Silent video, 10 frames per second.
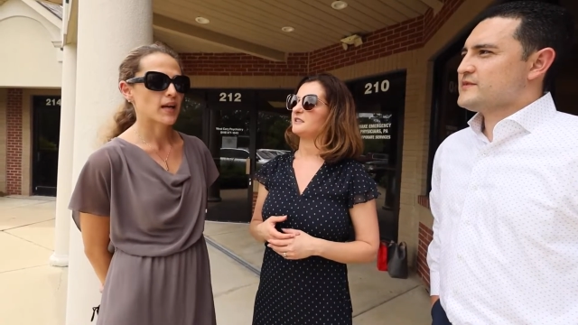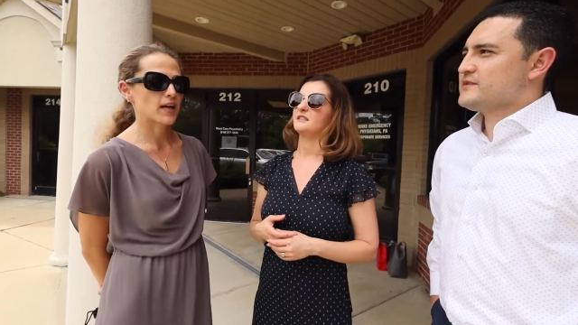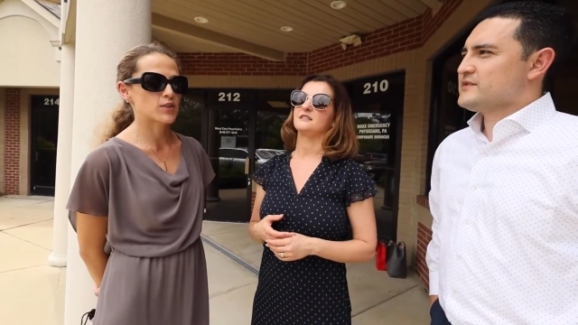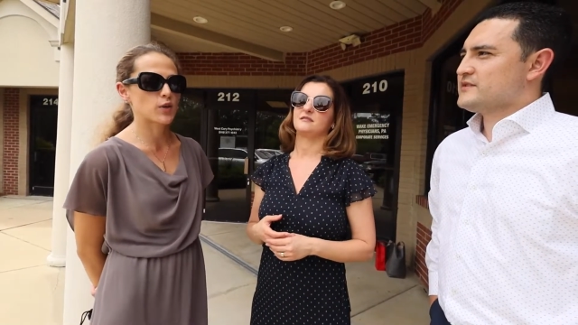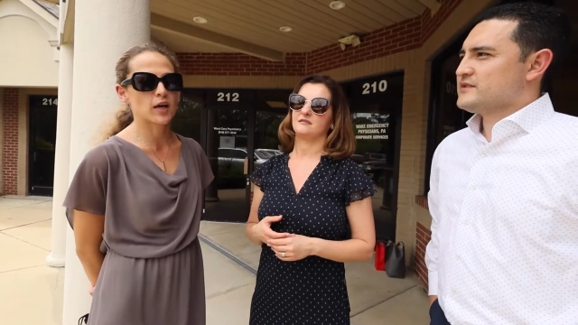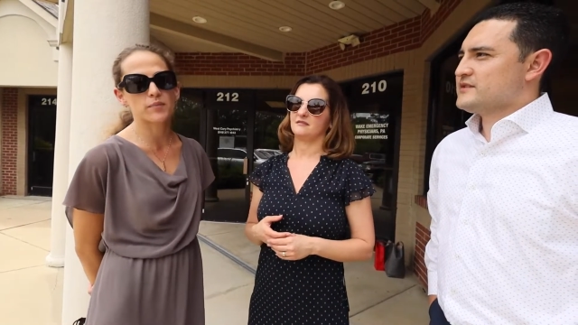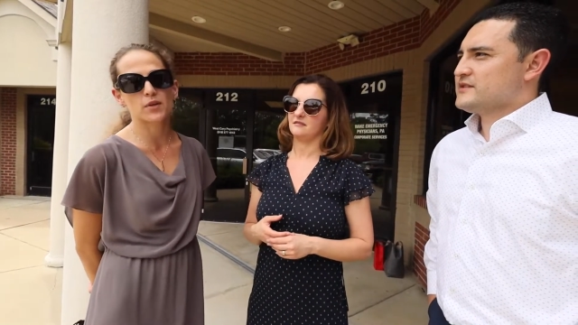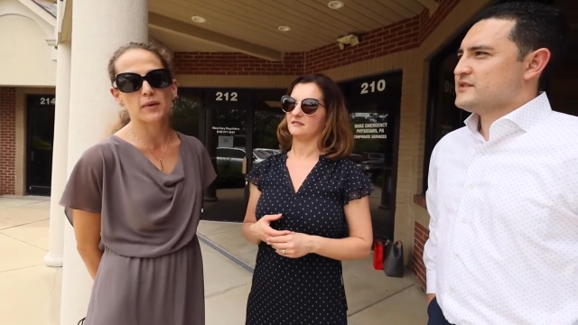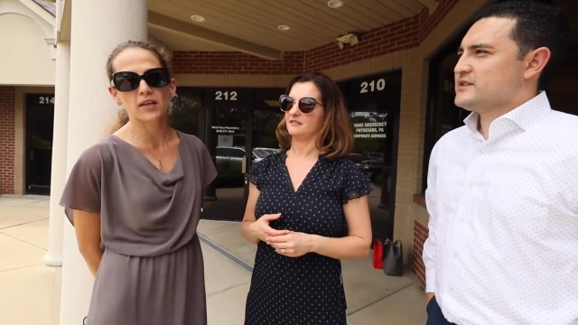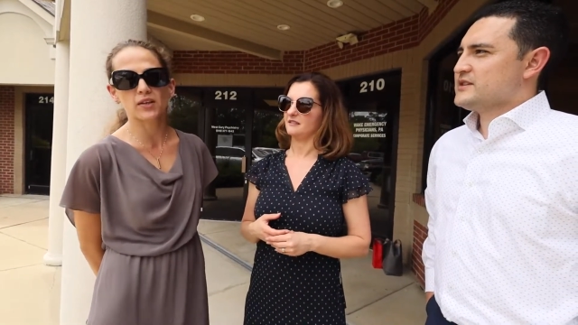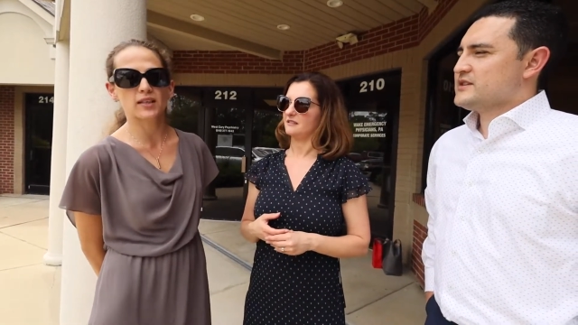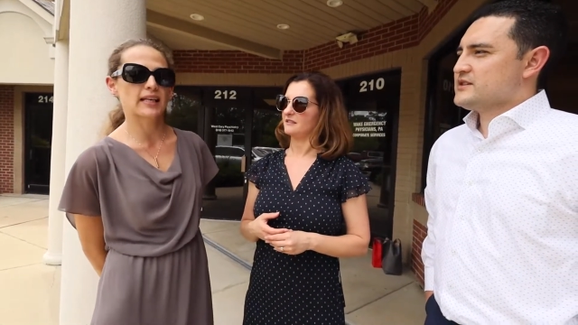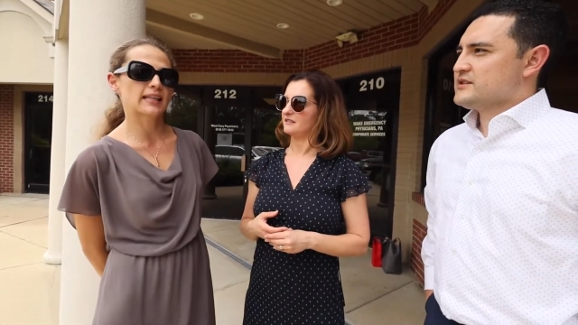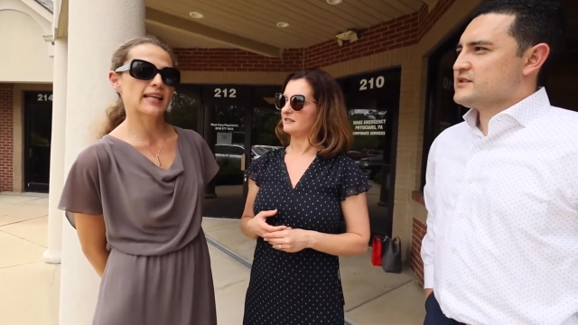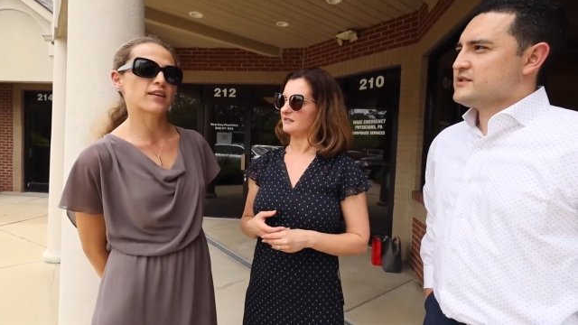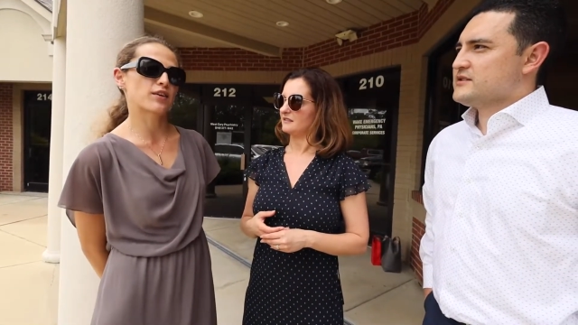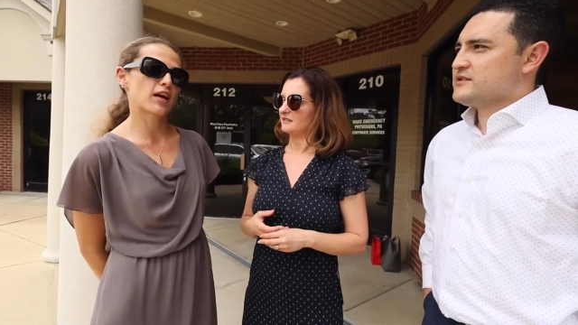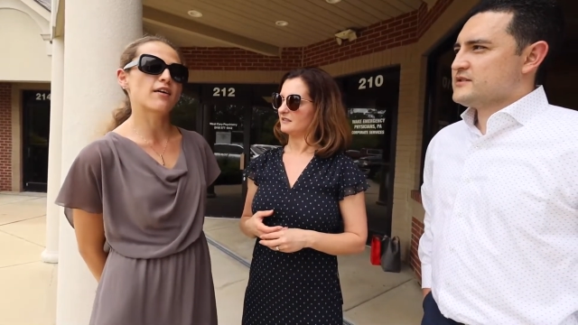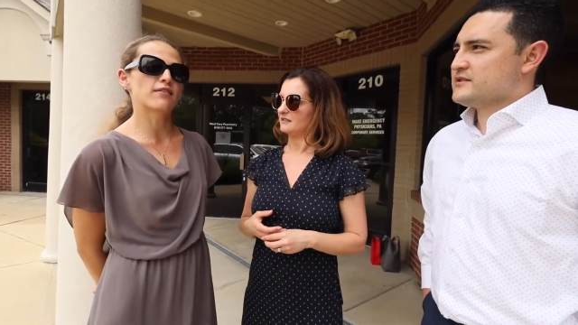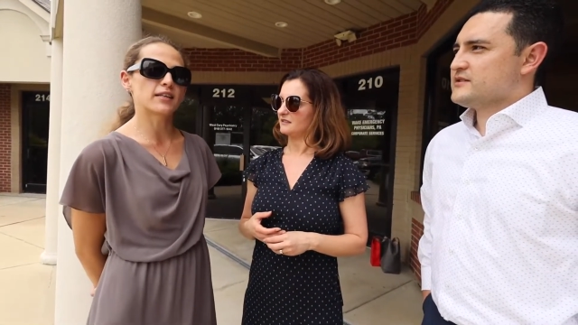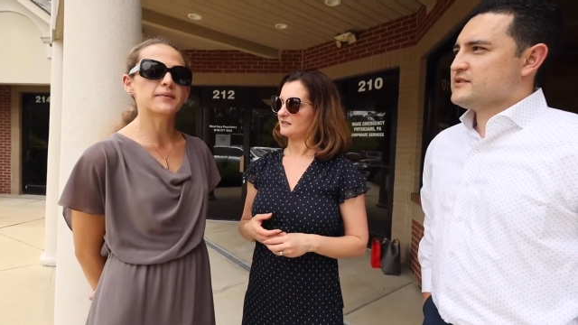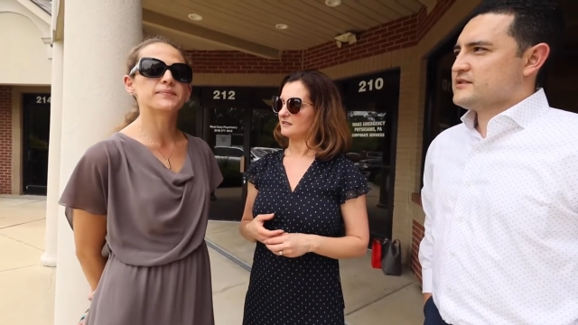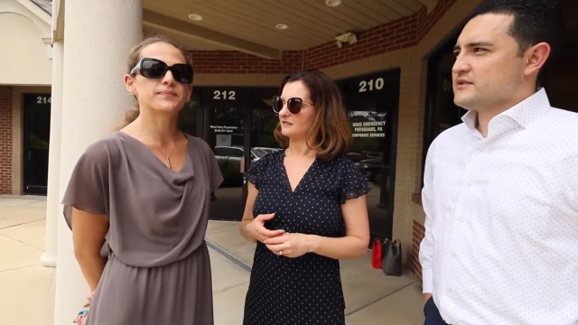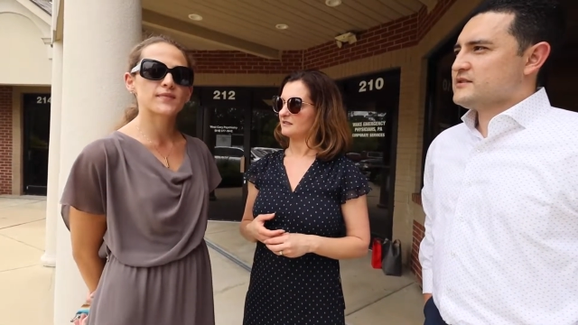Speaker 1: uh, to help their medical and athletic recovery.